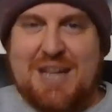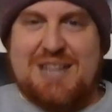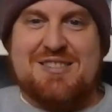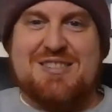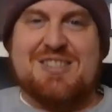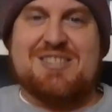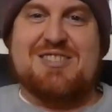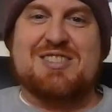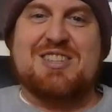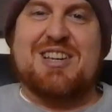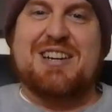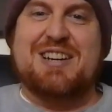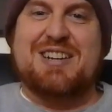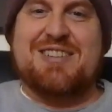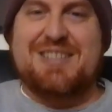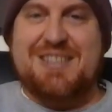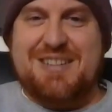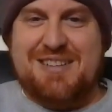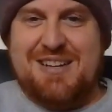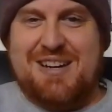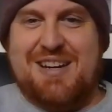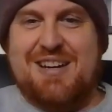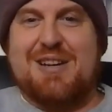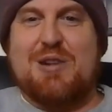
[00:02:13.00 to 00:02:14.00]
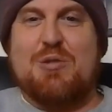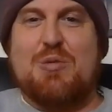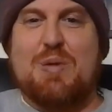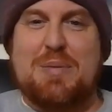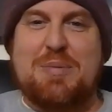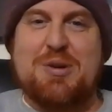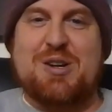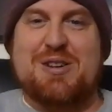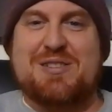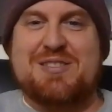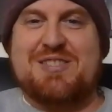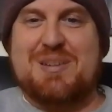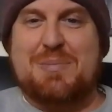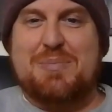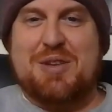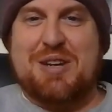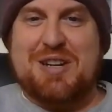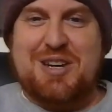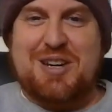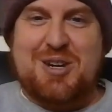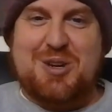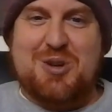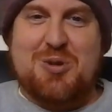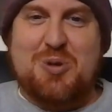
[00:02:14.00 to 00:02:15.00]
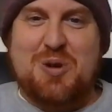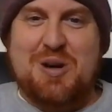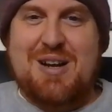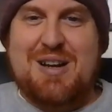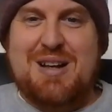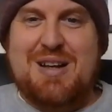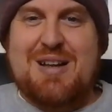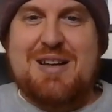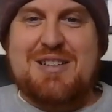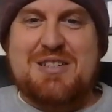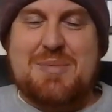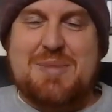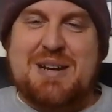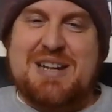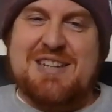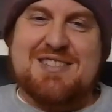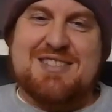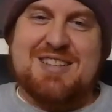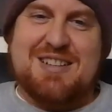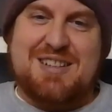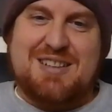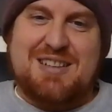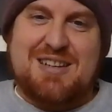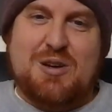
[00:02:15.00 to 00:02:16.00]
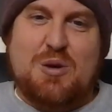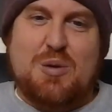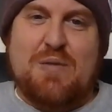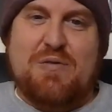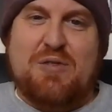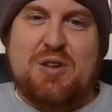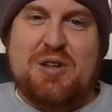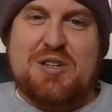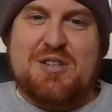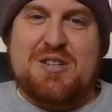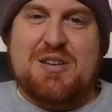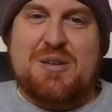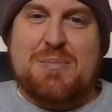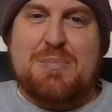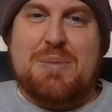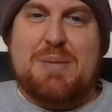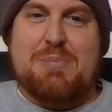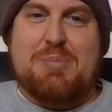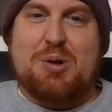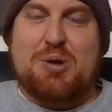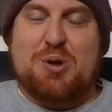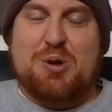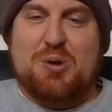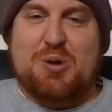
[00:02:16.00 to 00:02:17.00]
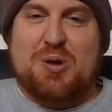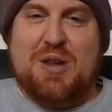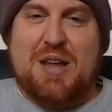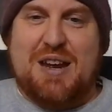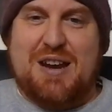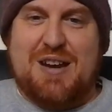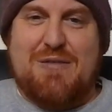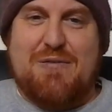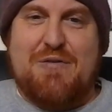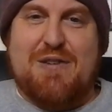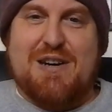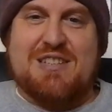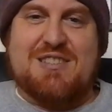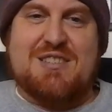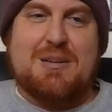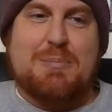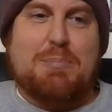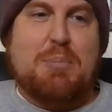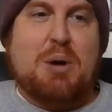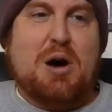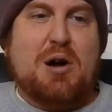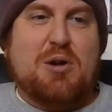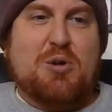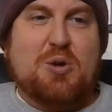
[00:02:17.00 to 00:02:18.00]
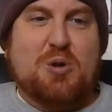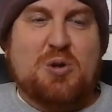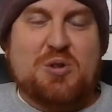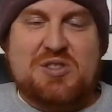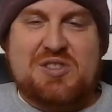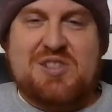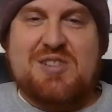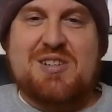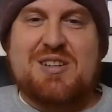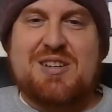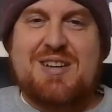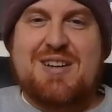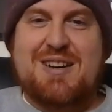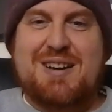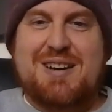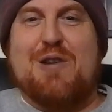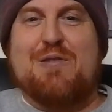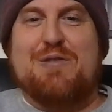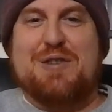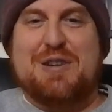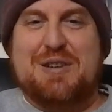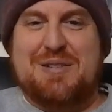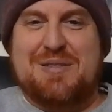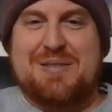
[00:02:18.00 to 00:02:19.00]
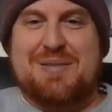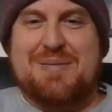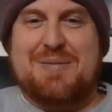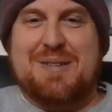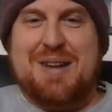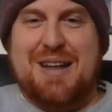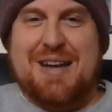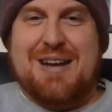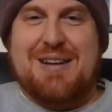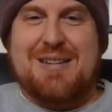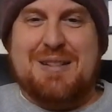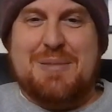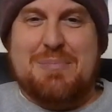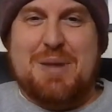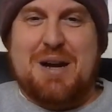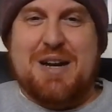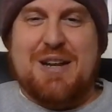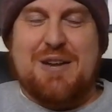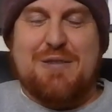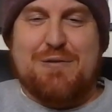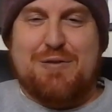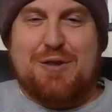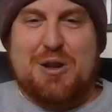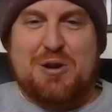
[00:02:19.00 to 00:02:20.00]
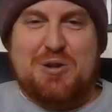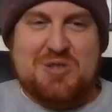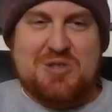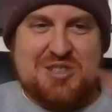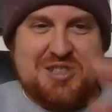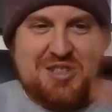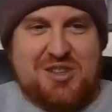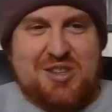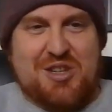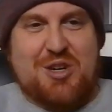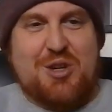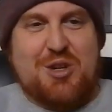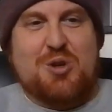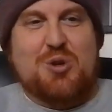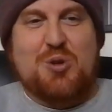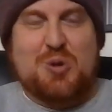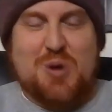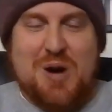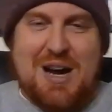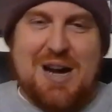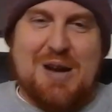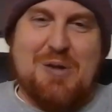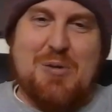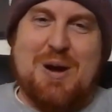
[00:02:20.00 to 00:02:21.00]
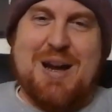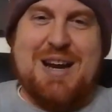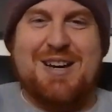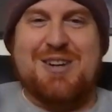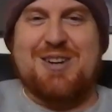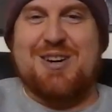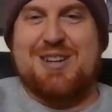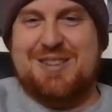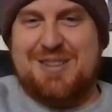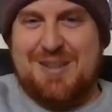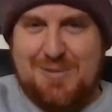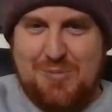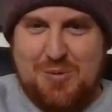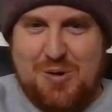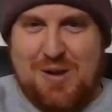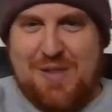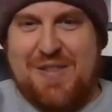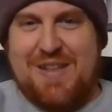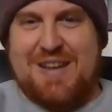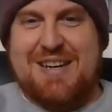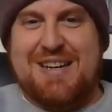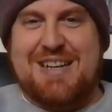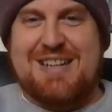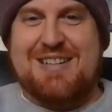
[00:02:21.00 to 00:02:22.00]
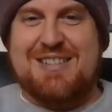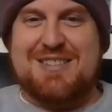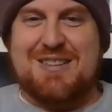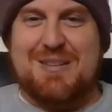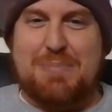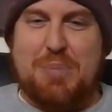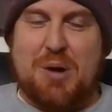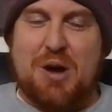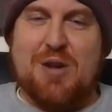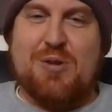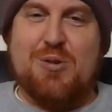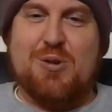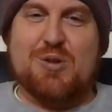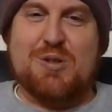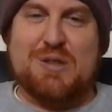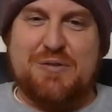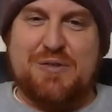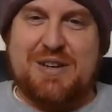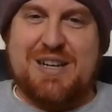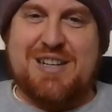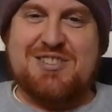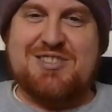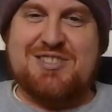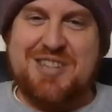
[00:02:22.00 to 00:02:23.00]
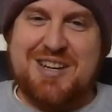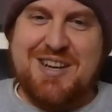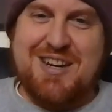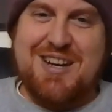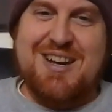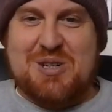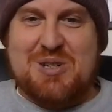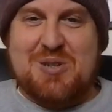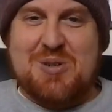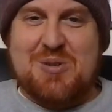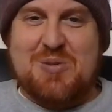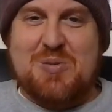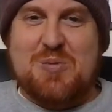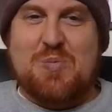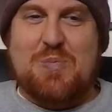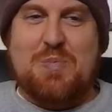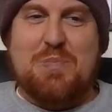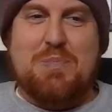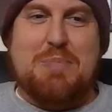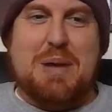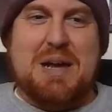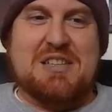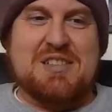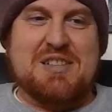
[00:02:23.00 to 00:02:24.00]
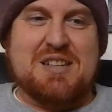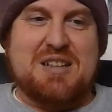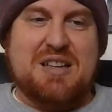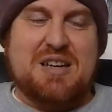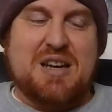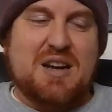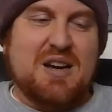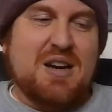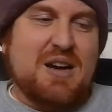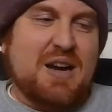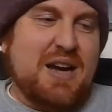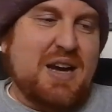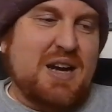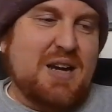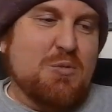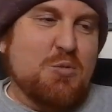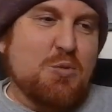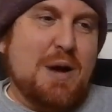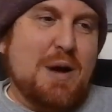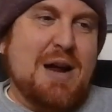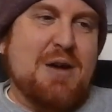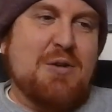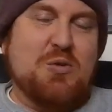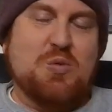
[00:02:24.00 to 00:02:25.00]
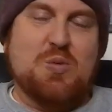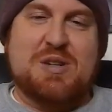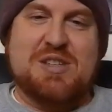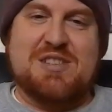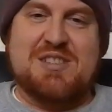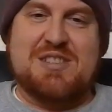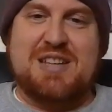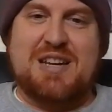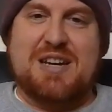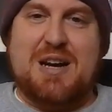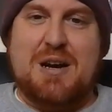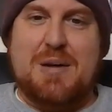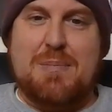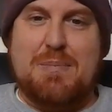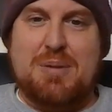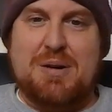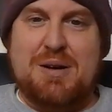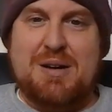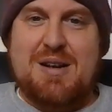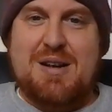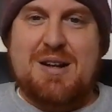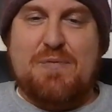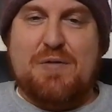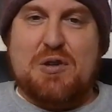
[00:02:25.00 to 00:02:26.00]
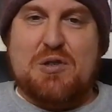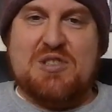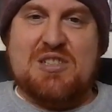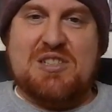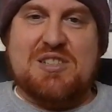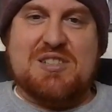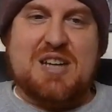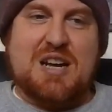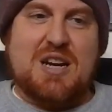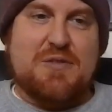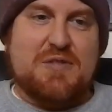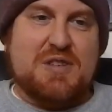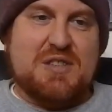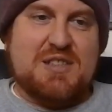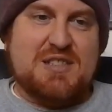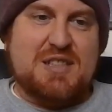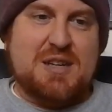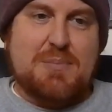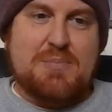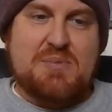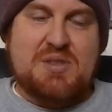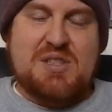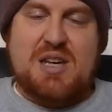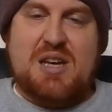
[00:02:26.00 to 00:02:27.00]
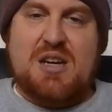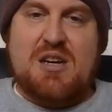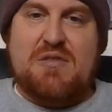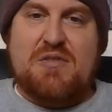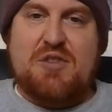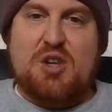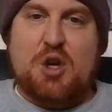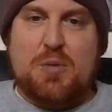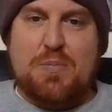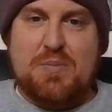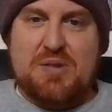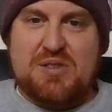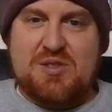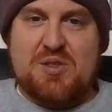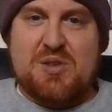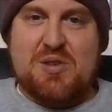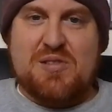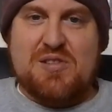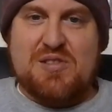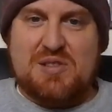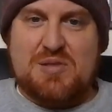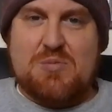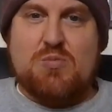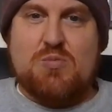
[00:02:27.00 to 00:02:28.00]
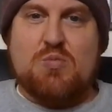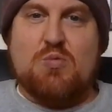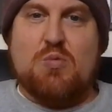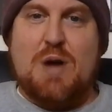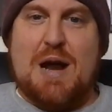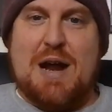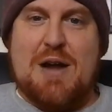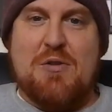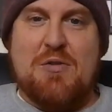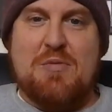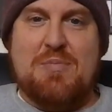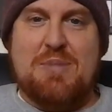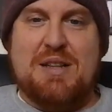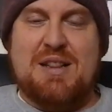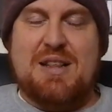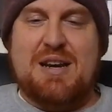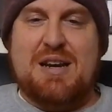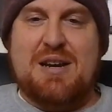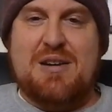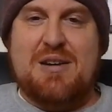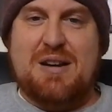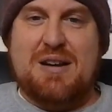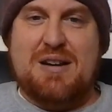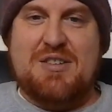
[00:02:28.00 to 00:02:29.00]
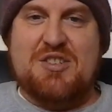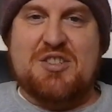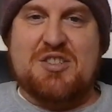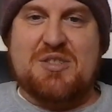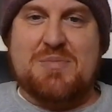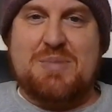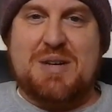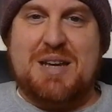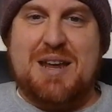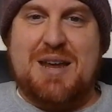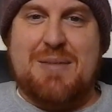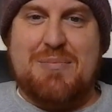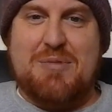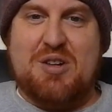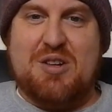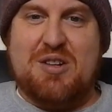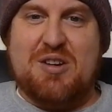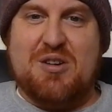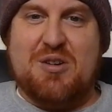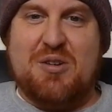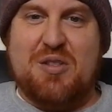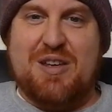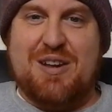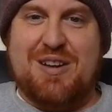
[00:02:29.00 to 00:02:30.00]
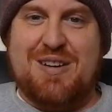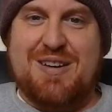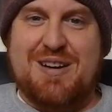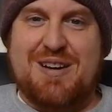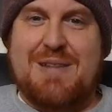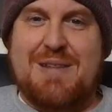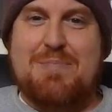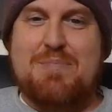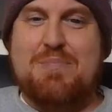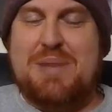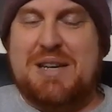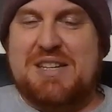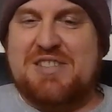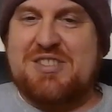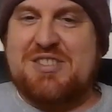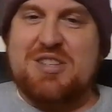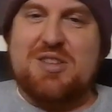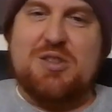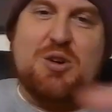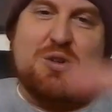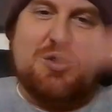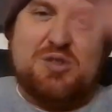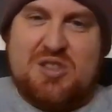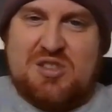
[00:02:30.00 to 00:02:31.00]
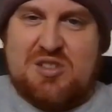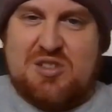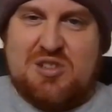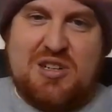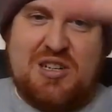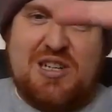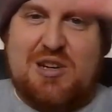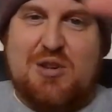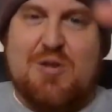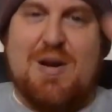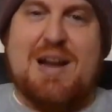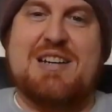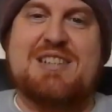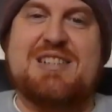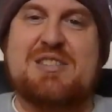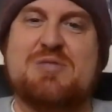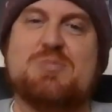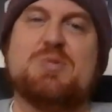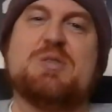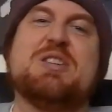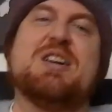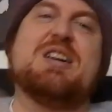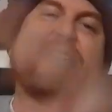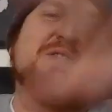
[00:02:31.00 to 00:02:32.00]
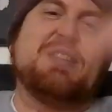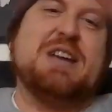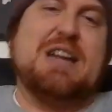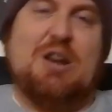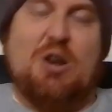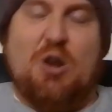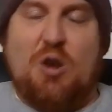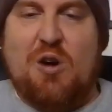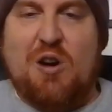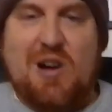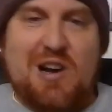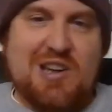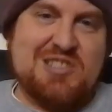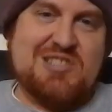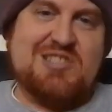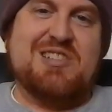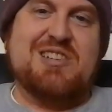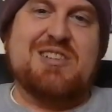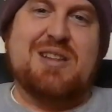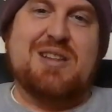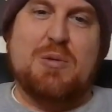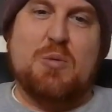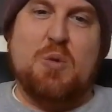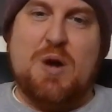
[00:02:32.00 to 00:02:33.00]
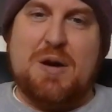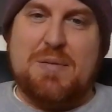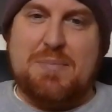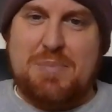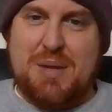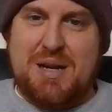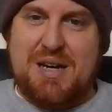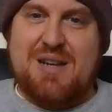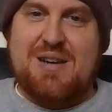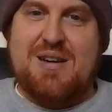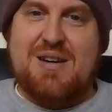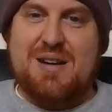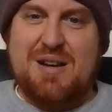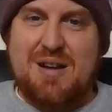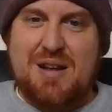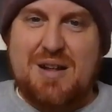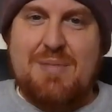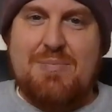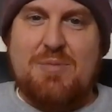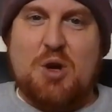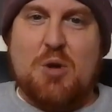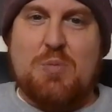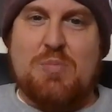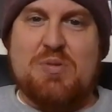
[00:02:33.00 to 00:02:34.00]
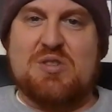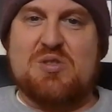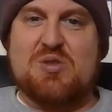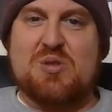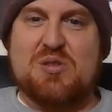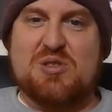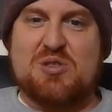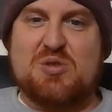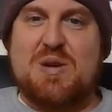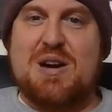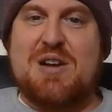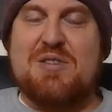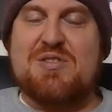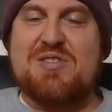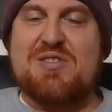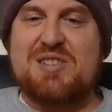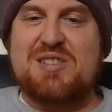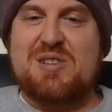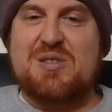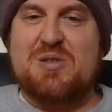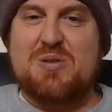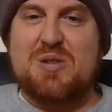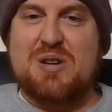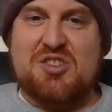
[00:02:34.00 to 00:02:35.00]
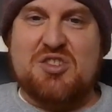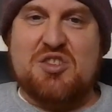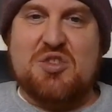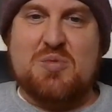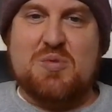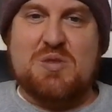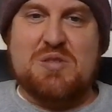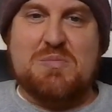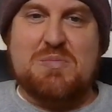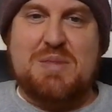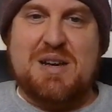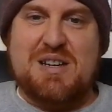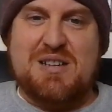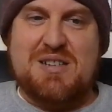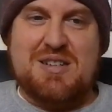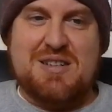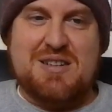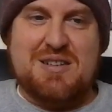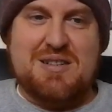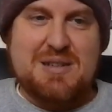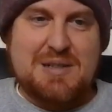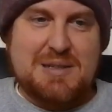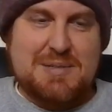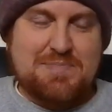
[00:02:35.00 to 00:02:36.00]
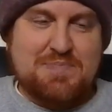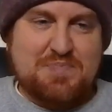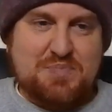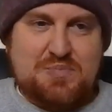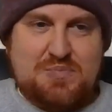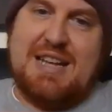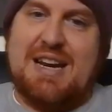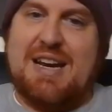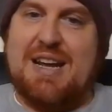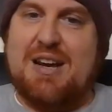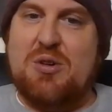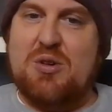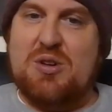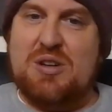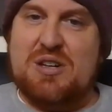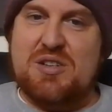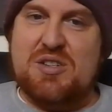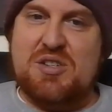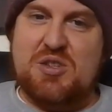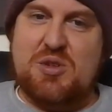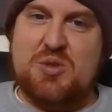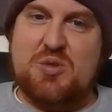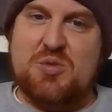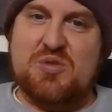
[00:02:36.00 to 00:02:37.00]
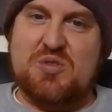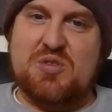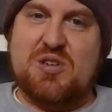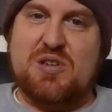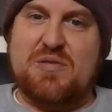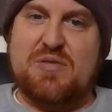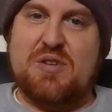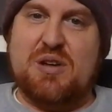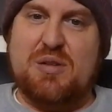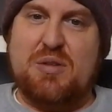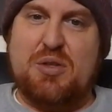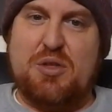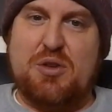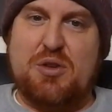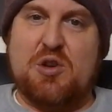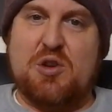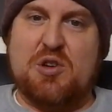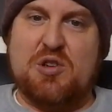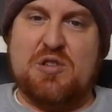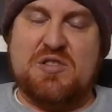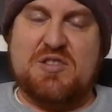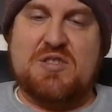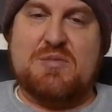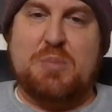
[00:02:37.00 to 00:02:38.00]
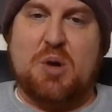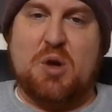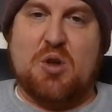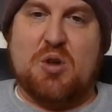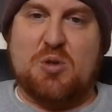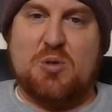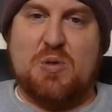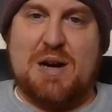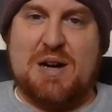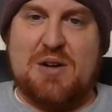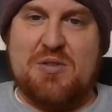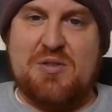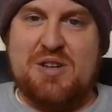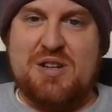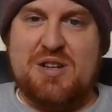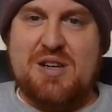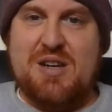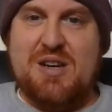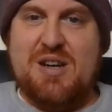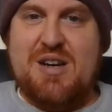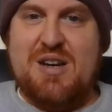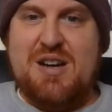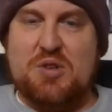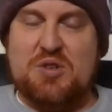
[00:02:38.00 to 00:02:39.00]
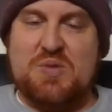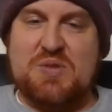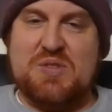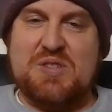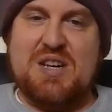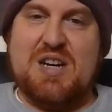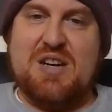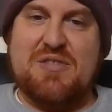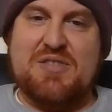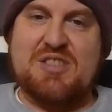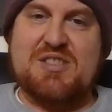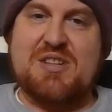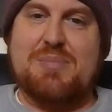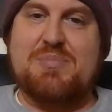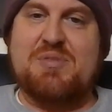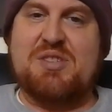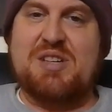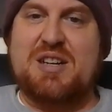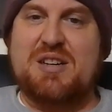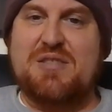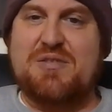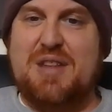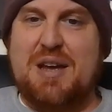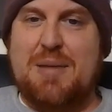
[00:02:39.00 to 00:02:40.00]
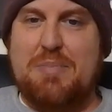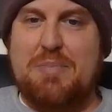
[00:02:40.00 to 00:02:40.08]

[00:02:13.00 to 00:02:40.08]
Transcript: less exciting than cutting a ribbon on something new. To me, it's like the equivalent to the people who like fix the potholes often like the money flows to the new highway, not the one that needs the potholes fixed. So basically, a round was set up first as a subset of the open source round, but then it just became clear that basically those 30 grantees would kind of lost in the one big open source round. So the decision was made to break that out and do third smaller round, which was kind of subset